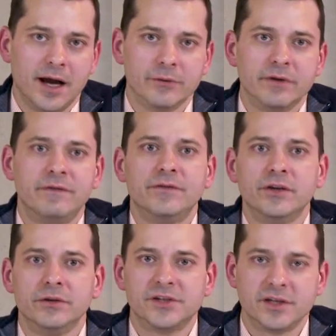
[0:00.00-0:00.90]
I
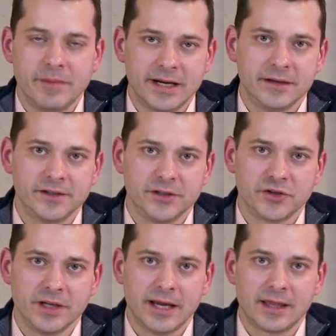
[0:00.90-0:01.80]
refuse to make a
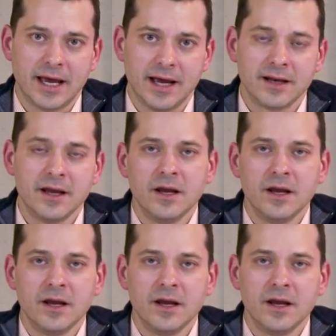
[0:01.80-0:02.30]
decision like that.